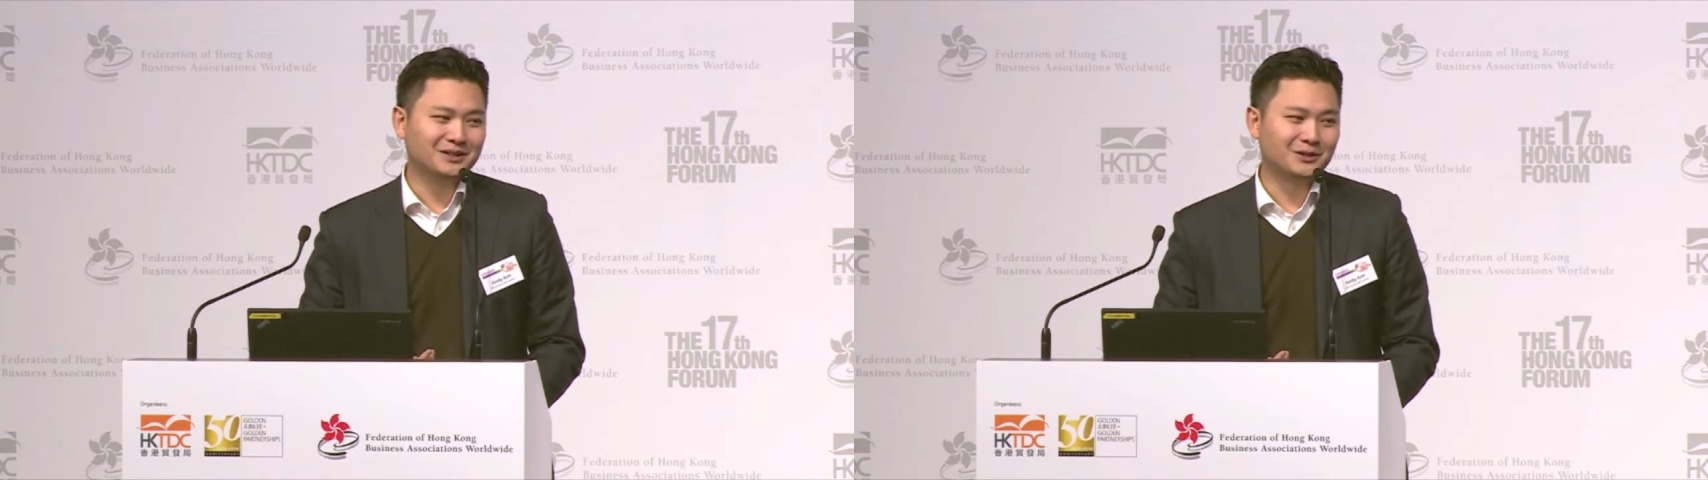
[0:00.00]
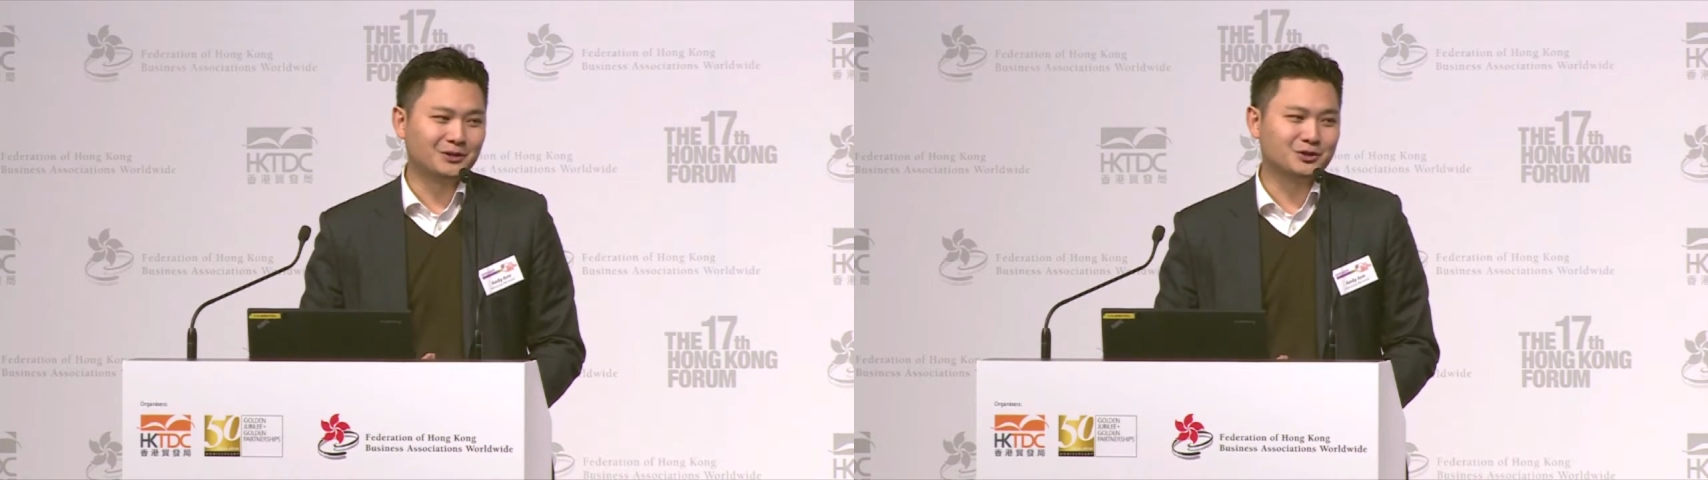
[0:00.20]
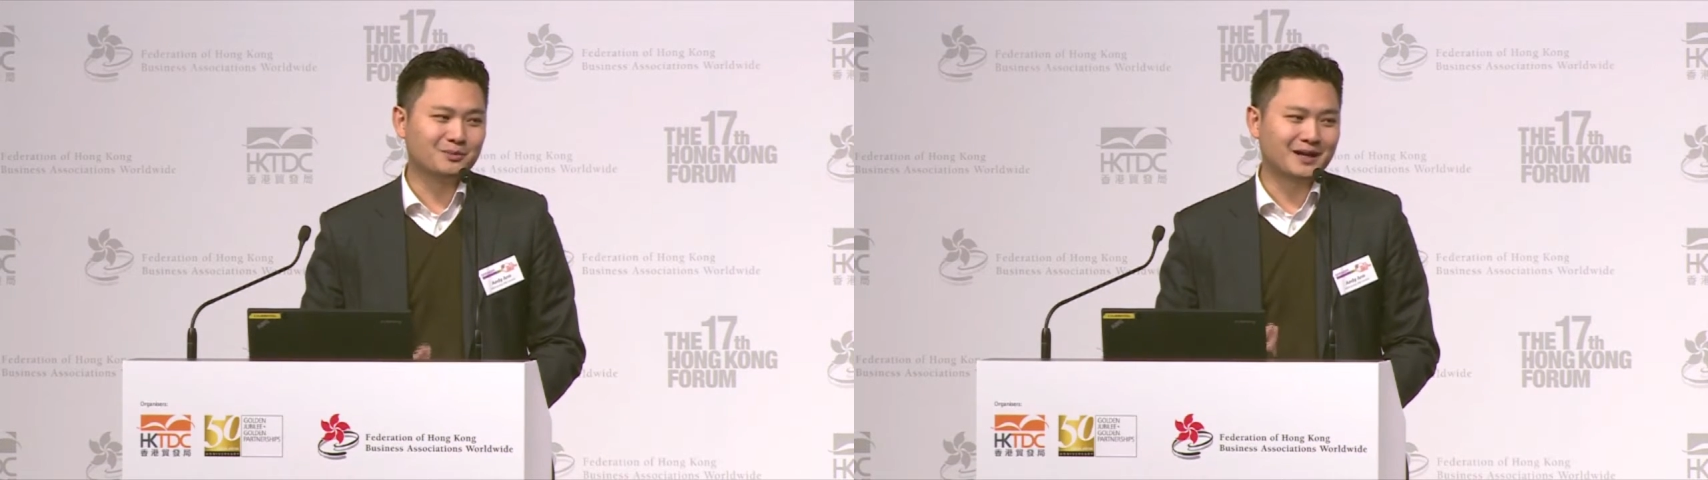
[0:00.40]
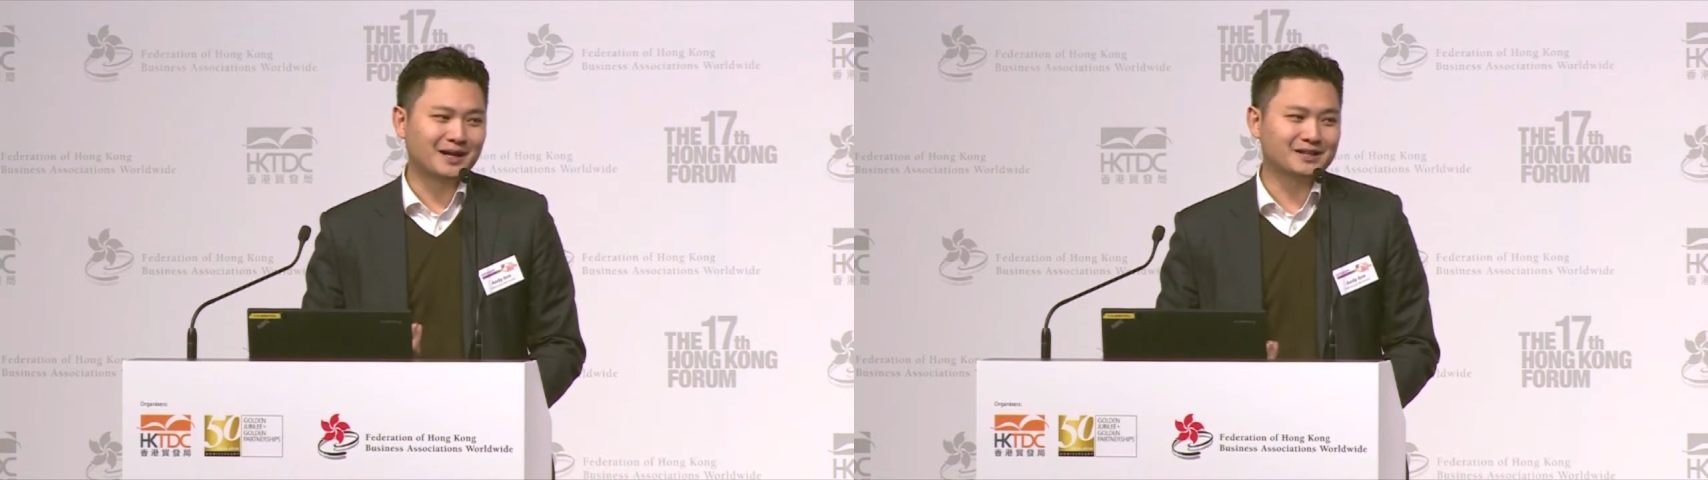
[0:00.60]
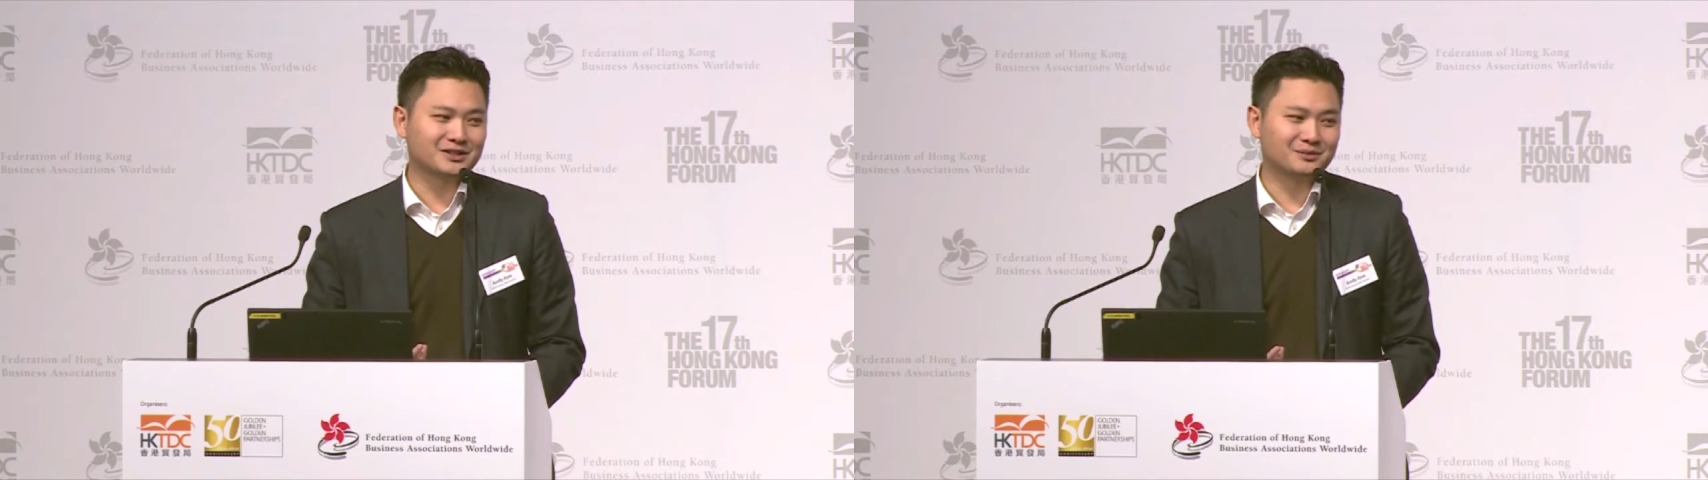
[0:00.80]
or to my
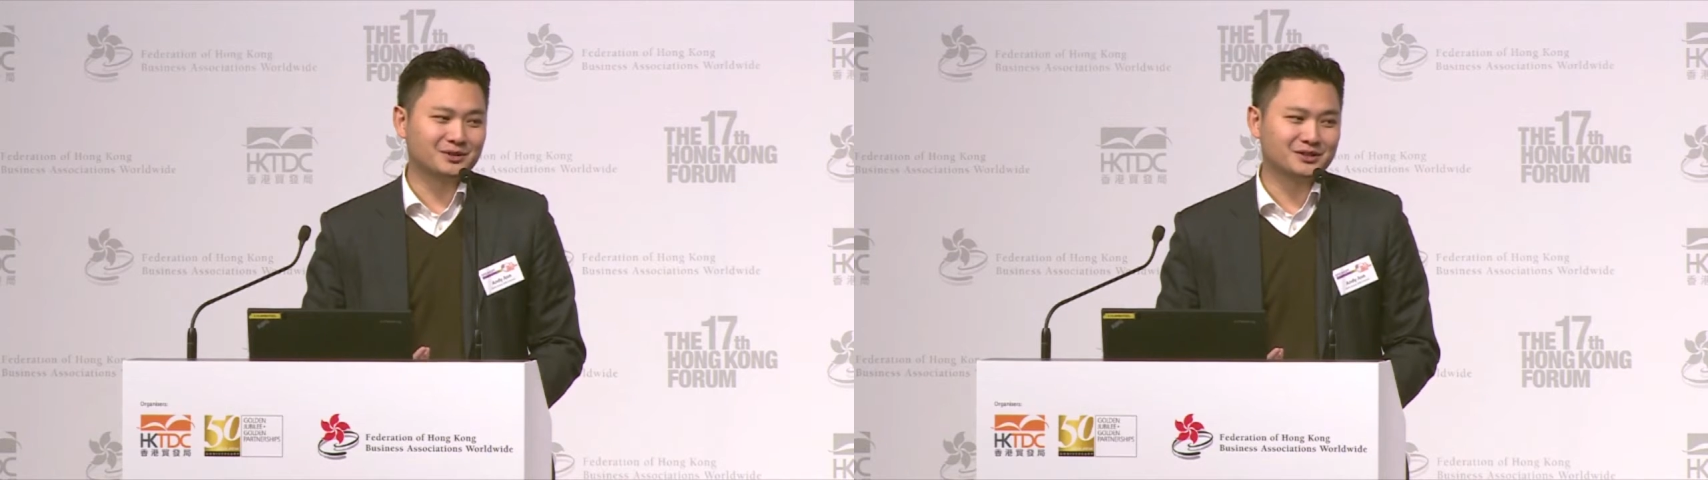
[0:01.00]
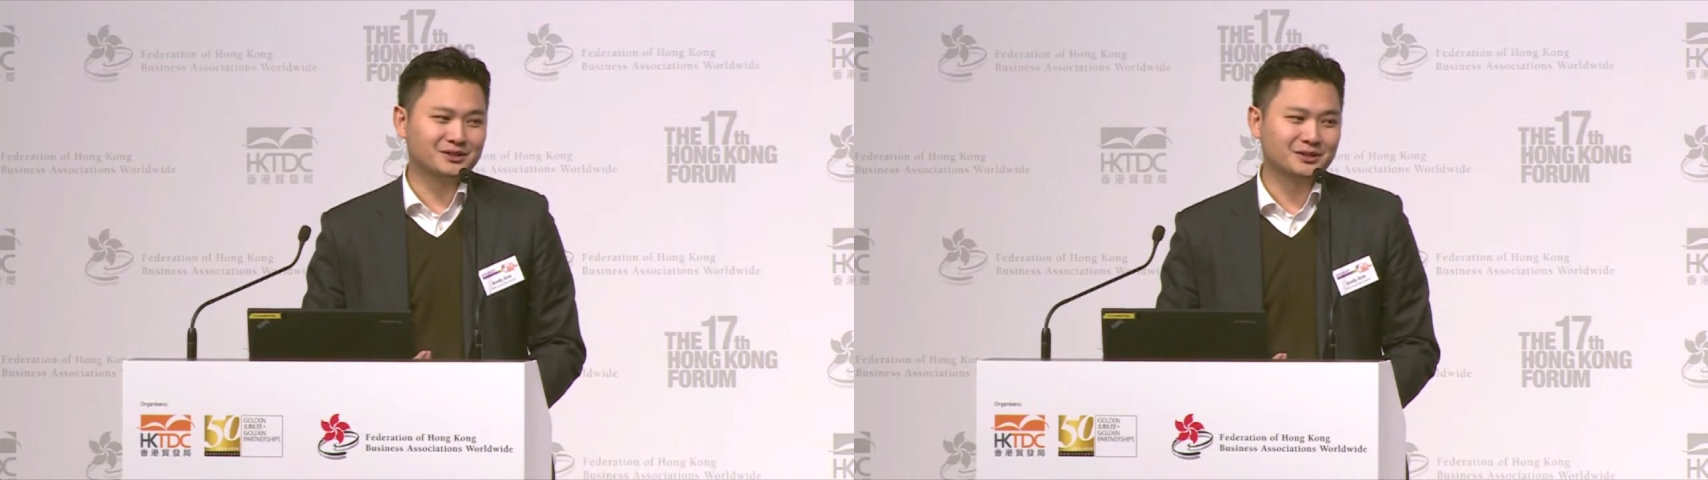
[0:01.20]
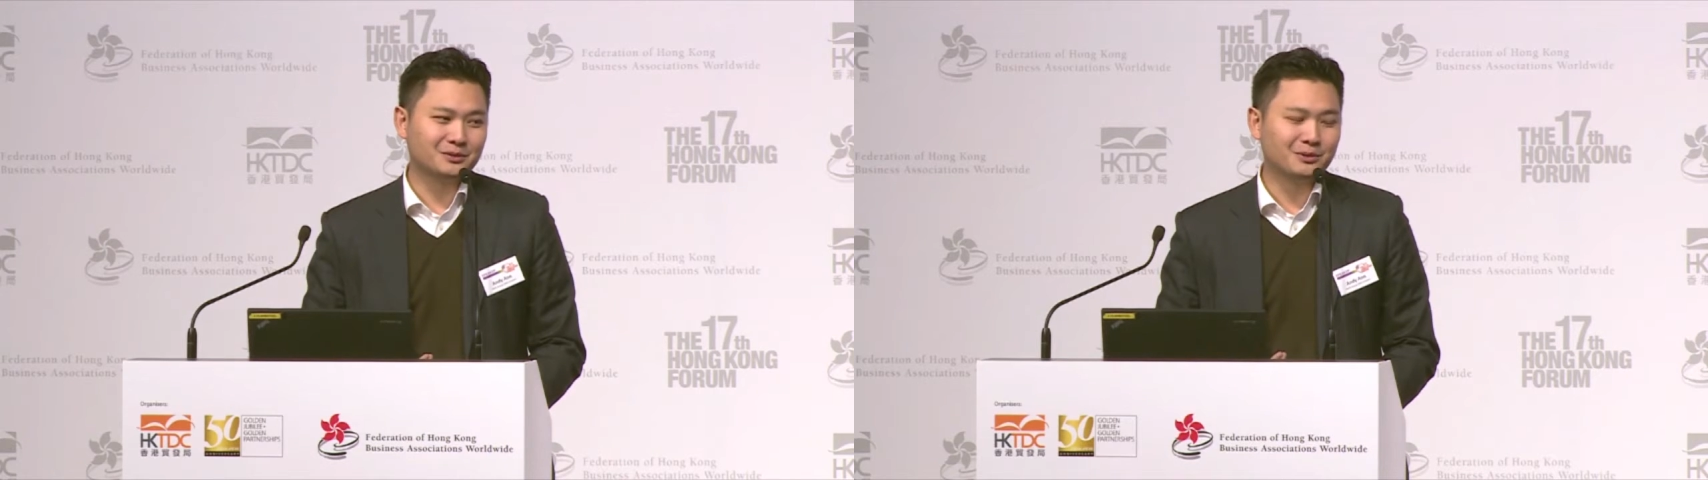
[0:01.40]
customers.